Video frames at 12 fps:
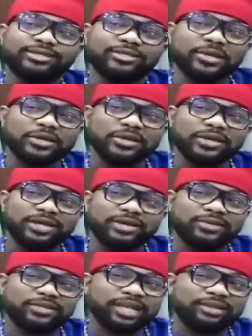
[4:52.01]
so
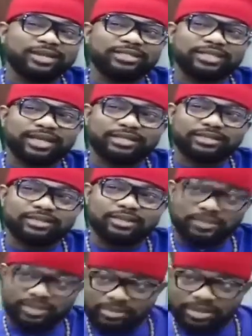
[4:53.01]
it wasn't about South,
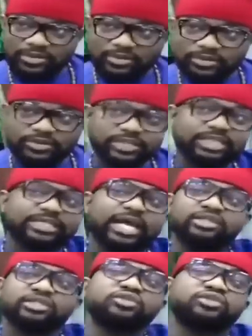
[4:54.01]
it was about you. Though the
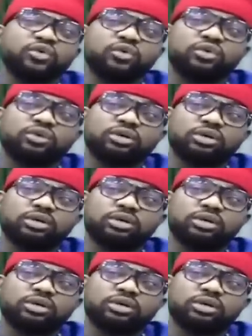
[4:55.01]
South is you.